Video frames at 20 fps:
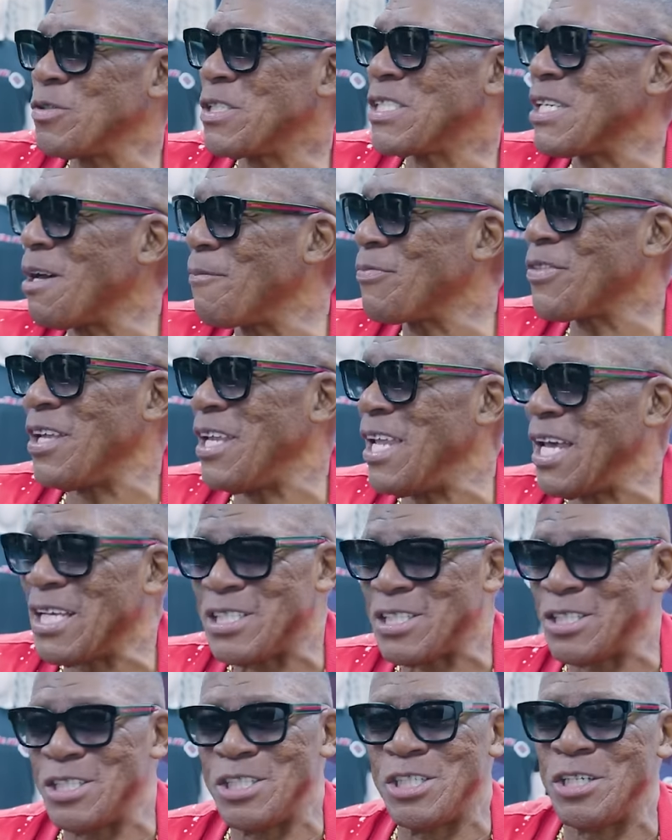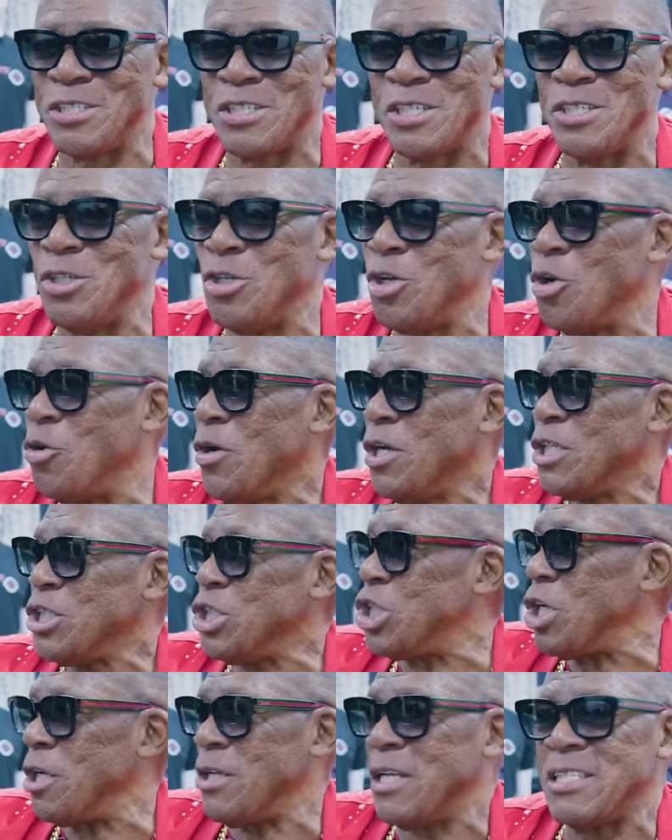on something that's just, you know,
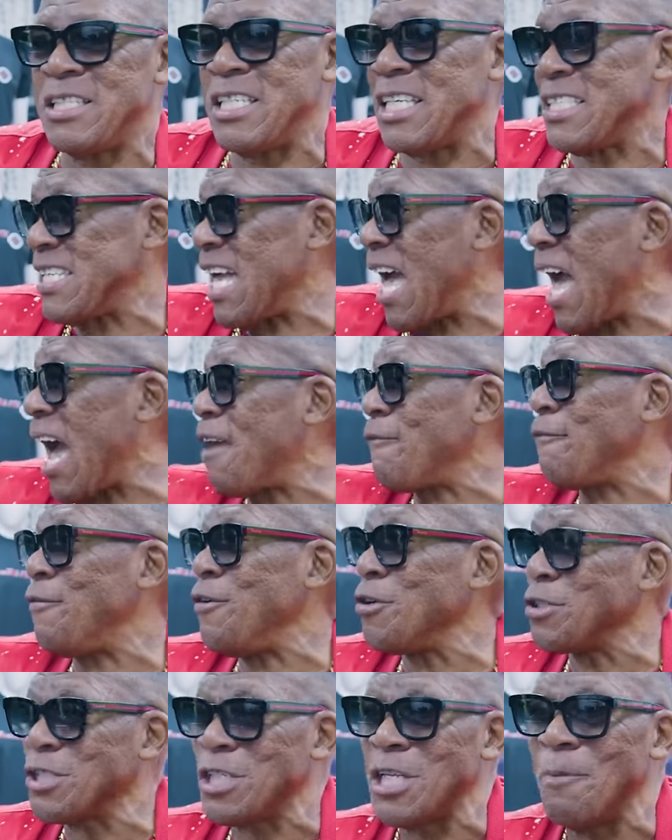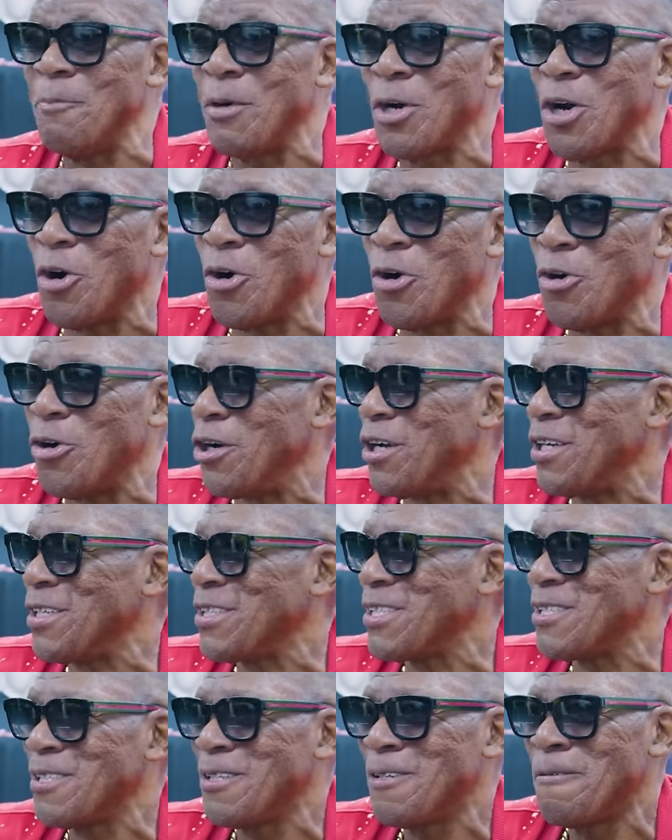just the Hatfields and the
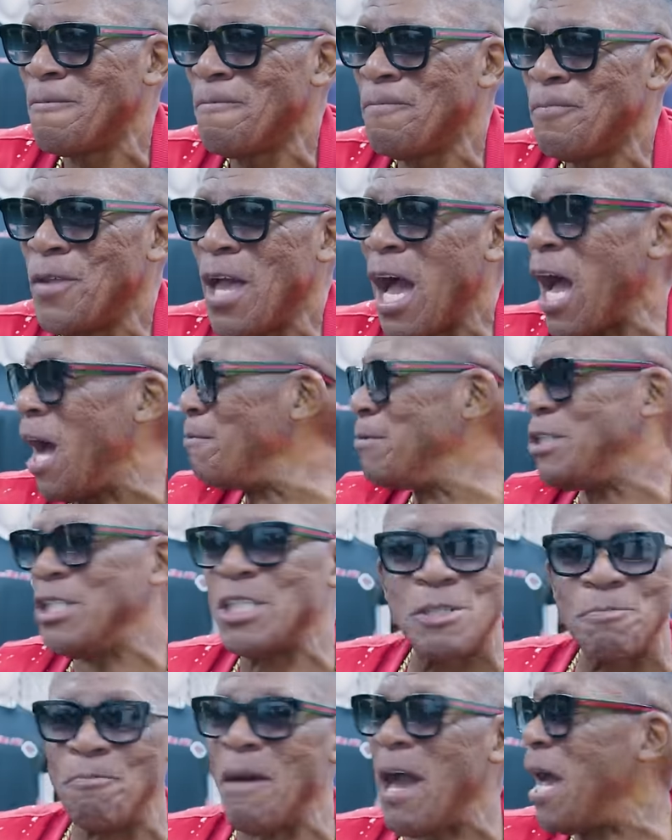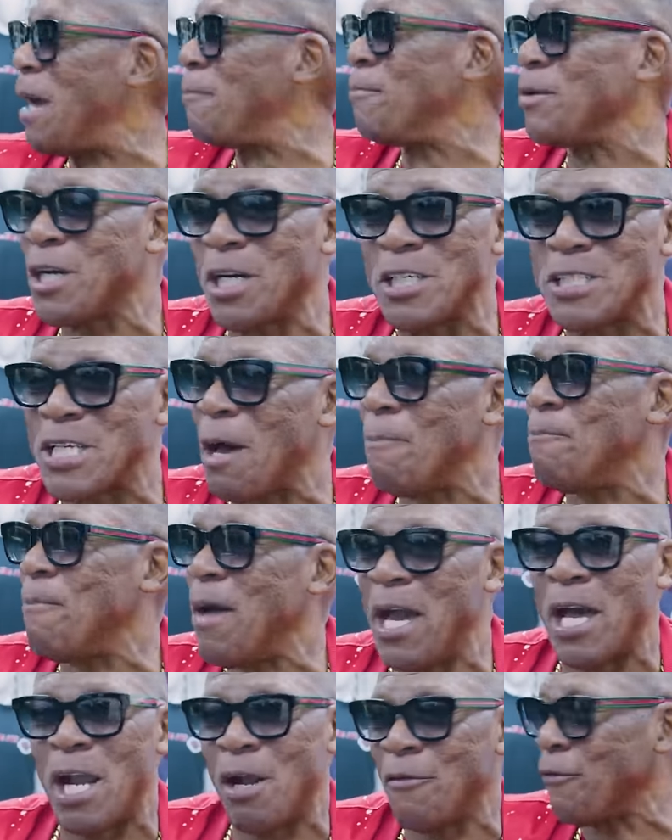McCoys. I'm just mad because I'm
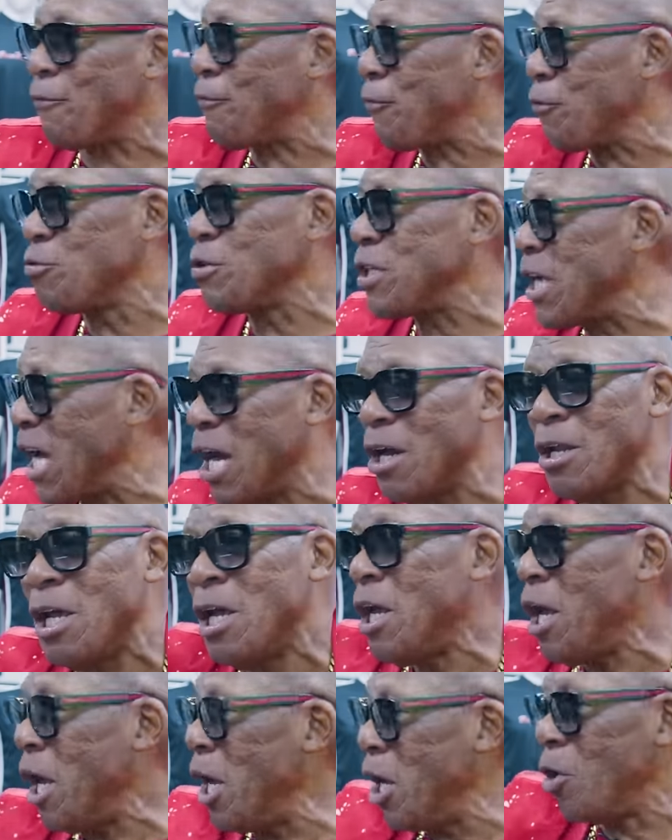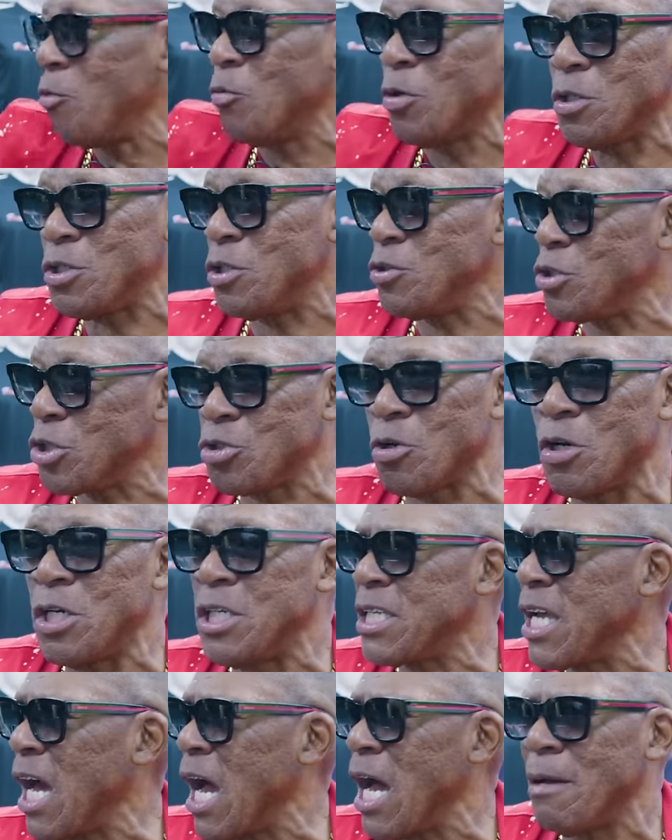mad. I'm Fruit Town here with
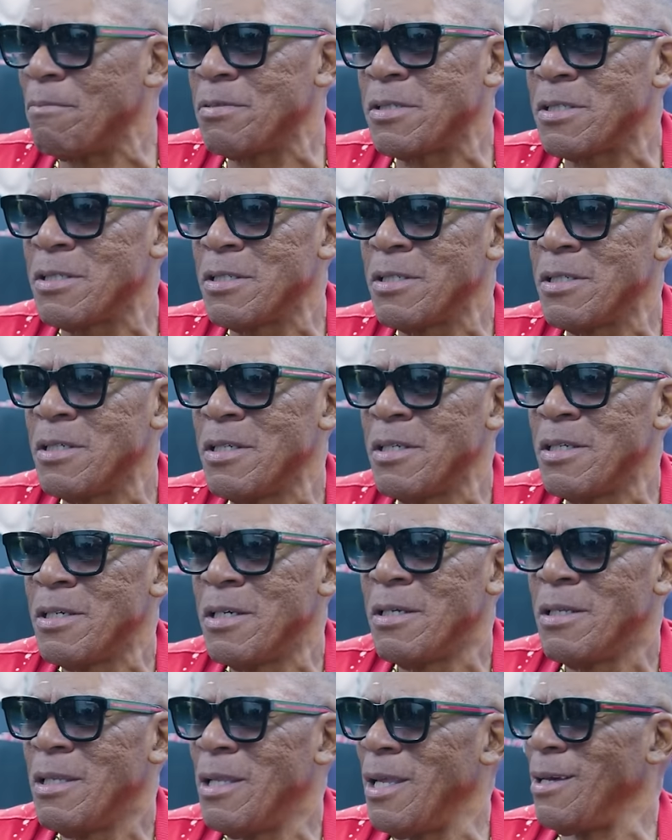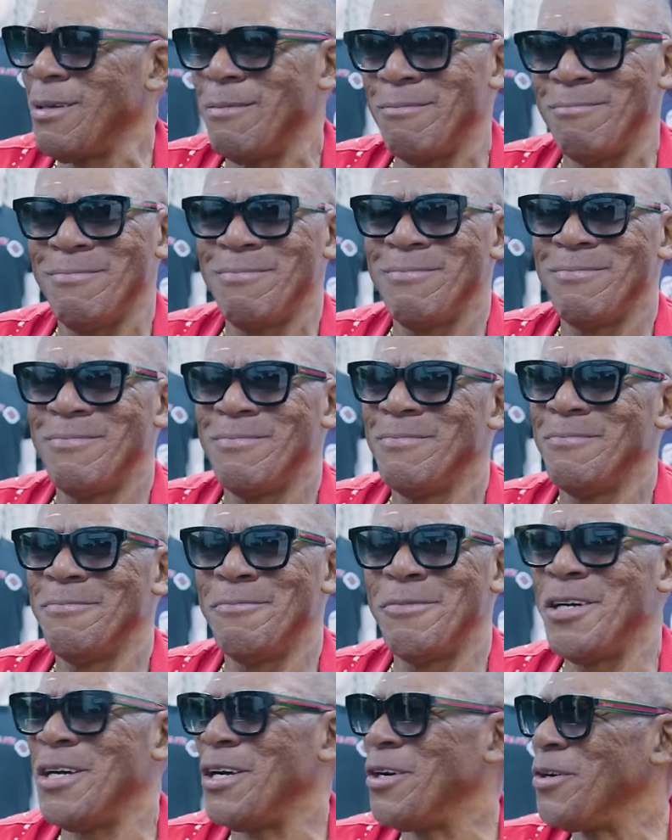Treetops. Like,
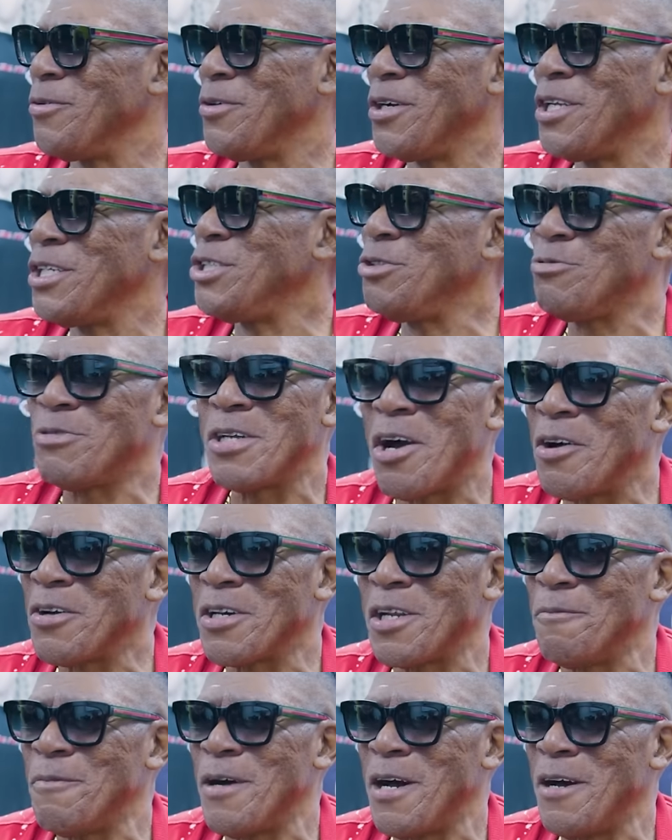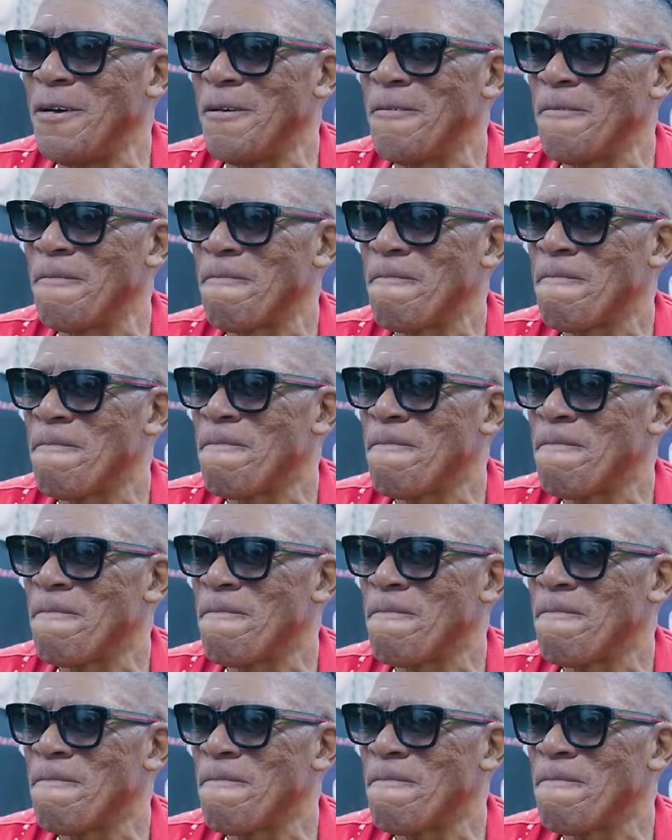bruh, what are you talking about?